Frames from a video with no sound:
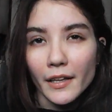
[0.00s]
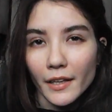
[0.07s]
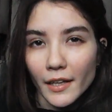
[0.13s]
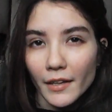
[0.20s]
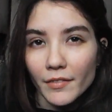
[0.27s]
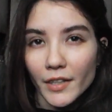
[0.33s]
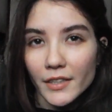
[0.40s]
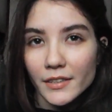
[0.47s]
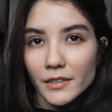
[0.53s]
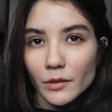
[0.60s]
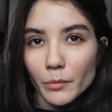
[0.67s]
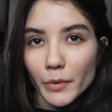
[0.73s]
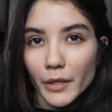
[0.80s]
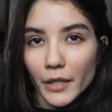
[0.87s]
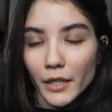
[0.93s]
I gave that to
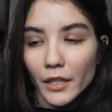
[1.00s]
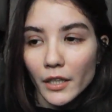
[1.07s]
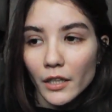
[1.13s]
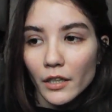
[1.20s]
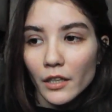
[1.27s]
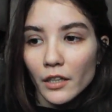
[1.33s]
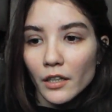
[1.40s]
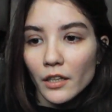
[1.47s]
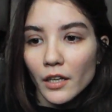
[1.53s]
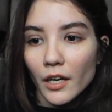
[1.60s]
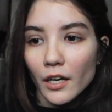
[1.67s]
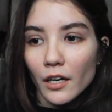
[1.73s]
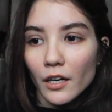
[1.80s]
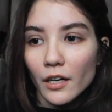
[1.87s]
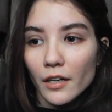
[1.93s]
somebody.
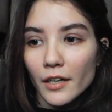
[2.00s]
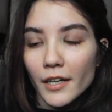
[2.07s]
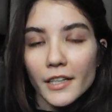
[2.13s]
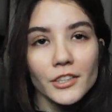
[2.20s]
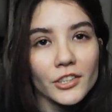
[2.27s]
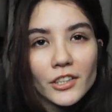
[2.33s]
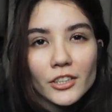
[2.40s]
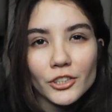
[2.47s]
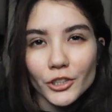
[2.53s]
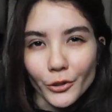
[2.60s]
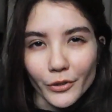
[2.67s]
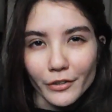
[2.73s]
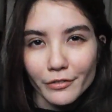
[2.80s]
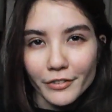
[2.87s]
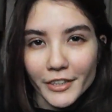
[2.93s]
I should have
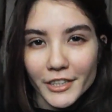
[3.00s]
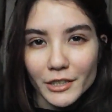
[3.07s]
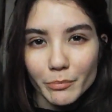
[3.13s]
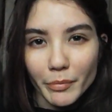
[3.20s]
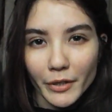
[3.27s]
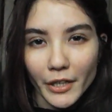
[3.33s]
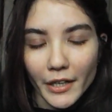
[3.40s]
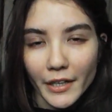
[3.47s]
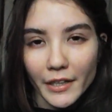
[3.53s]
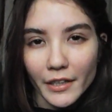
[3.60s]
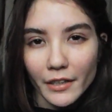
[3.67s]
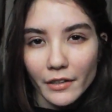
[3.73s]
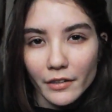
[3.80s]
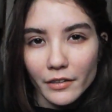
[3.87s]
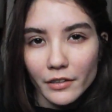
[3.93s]
showed it first, but
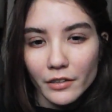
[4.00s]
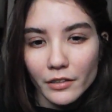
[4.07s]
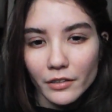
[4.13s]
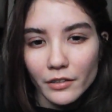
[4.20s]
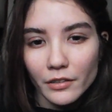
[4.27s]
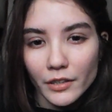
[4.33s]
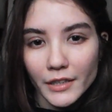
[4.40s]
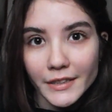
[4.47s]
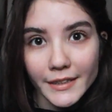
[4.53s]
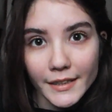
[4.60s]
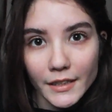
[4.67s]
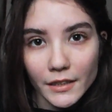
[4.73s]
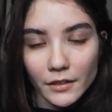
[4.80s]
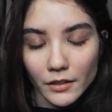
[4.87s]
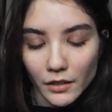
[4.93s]
I
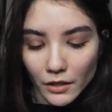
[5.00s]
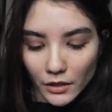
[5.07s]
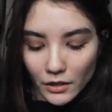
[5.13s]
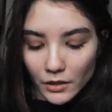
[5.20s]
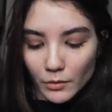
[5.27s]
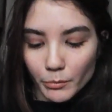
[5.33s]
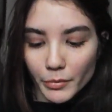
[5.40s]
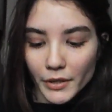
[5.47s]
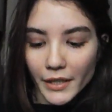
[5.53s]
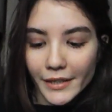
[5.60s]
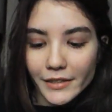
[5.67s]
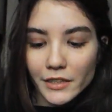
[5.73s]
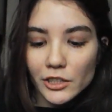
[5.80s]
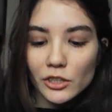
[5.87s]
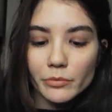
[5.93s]
didn't. But I
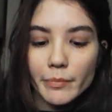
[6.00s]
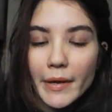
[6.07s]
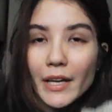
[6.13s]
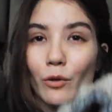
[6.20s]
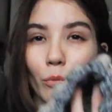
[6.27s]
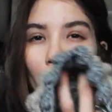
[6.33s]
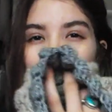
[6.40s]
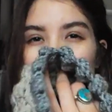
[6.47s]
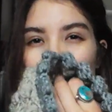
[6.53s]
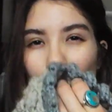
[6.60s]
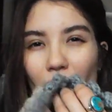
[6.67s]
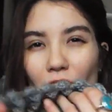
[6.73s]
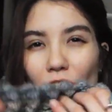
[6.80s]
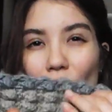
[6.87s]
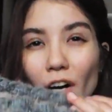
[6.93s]
did just make one
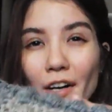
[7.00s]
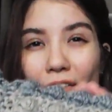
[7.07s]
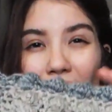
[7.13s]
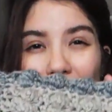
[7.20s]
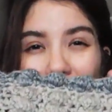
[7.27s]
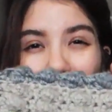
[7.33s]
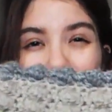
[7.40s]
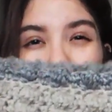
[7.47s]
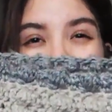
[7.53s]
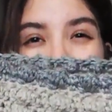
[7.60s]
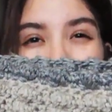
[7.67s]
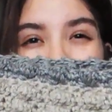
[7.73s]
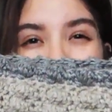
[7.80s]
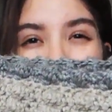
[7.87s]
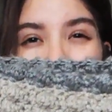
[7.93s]
with yarn that I do
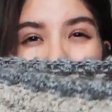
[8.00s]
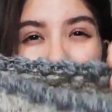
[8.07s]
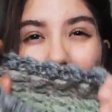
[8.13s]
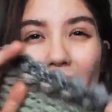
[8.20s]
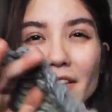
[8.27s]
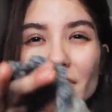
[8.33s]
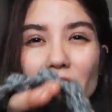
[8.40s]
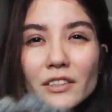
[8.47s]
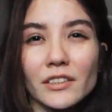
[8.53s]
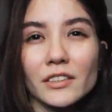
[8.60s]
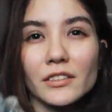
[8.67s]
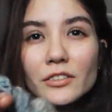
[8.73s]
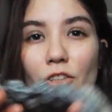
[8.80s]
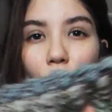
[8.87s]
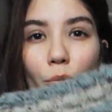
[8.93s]
have that I
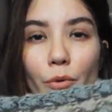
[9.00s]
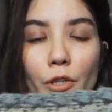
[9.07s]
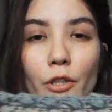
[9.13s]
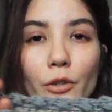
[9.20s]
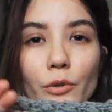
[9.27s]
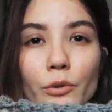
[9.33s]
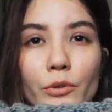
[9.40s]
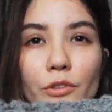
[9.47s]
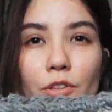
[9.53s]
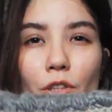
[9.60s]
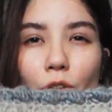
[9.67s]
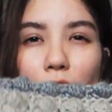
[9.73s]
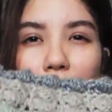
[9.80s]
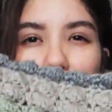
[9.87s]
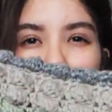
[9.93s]
just don't use, so
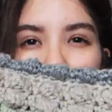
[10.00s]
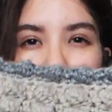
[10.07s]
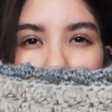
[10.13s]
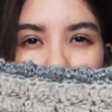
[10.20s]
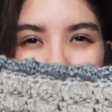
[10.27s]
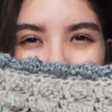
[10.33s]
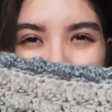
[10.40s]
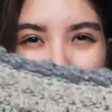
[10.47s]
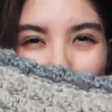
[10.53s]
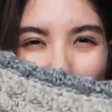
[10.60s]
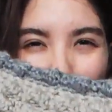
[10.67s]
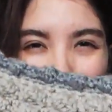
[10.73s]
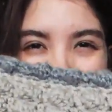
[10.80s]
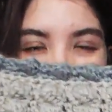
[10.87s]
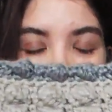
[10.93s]
this is kind of like a
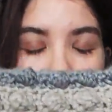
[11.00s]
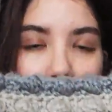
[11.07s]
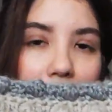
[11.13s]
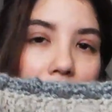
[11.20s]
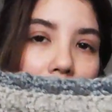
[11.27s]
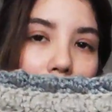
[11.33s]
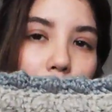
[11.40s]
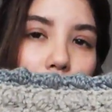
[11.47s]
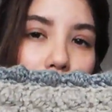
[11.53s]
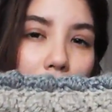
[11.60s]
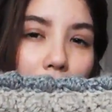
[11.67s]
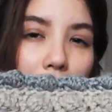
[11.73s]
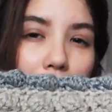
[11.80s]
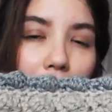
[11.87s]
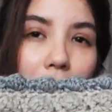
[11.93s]
scrap kind of cowl
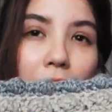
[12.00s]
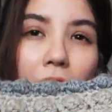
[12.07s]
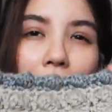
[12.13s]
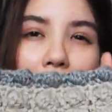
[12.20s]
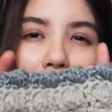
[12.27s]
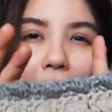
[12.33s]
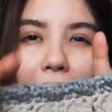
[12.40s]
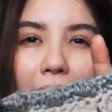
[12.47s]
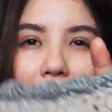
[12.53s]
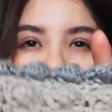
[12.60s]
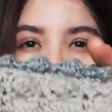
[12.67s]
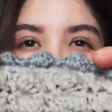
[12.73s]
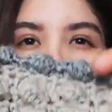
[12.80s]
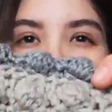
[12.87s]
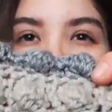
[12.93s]
yarn. I got
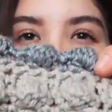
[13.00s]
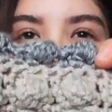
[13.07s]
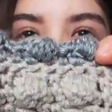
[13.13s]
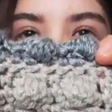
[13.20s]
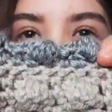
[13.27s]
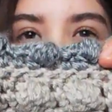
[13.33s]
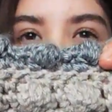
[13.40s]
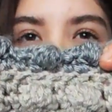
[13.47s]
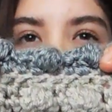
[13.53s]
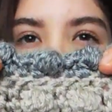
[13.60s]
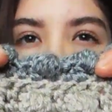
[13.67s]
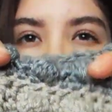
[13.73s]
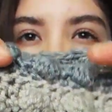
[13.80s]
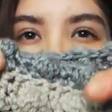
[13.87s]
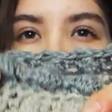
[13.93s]
some gray in there,
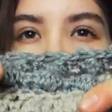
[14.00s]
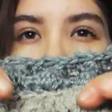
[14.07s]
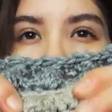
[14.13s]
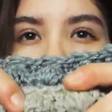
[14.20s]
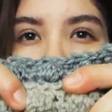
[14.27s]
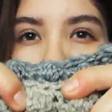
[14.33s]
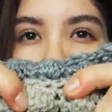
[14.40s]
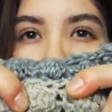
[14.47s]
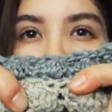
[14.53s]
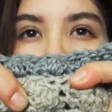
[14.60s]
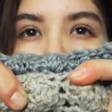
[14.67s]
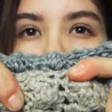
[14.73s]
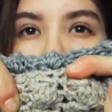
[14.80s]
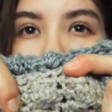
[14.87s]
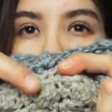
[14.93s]
I got some
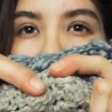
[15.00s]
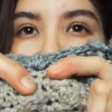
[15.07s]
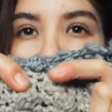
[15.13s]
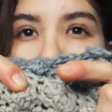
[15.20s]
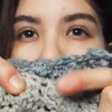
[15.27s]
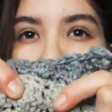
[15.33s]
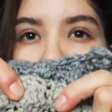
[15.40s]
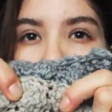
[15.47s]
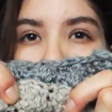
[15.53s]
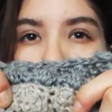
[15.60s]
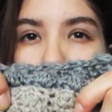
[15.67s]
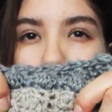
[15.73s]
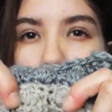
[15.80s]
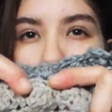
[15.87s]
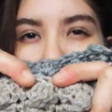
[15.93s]
oatmeal
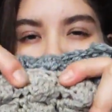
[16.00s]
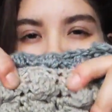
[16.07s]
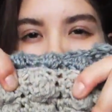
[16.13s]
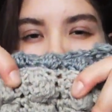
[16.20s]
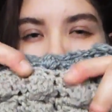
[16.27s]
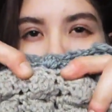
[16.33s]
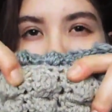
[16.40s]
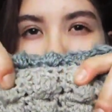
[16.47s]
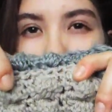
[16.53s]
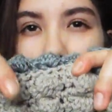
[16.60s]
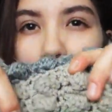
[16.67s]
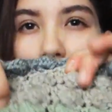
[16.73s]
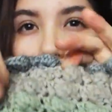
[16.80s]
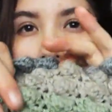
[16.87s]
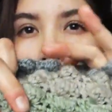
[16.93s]
acrylic yarn right here,
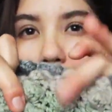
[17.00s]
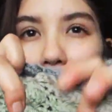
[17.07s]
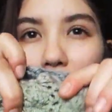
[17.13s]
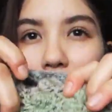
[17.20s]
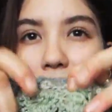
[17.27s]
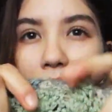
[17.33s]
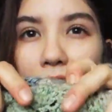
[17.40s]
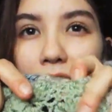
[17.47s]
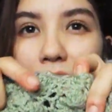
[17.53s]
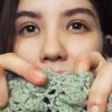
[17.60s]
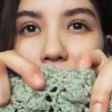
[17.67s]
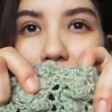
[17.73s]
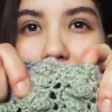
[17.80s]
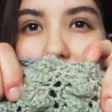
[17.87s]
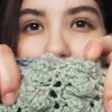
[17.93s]
and then this is
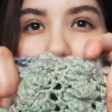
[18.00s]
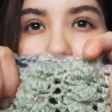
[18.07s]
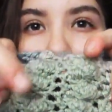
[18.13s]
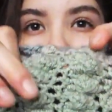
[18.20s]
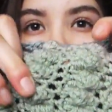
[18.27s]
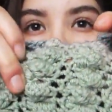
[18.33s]
sage green